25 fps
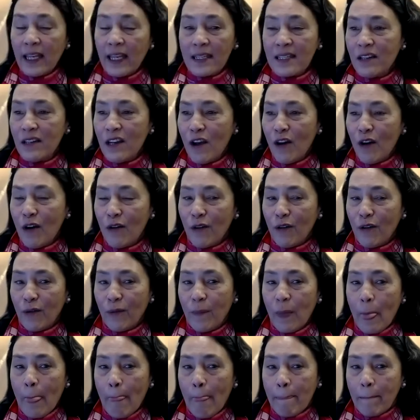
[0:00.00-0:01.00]
and no.
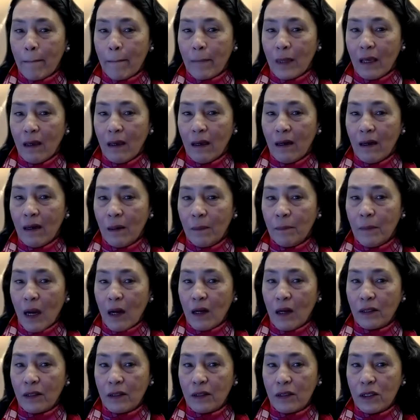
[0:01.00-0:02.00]
Um,
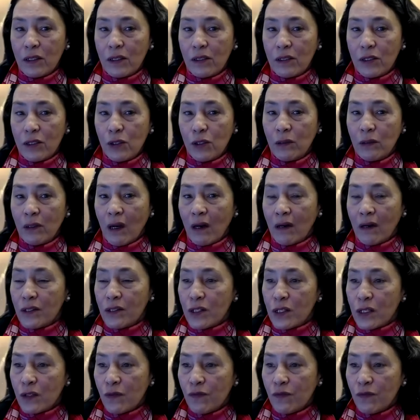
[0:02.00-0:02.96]
our two largest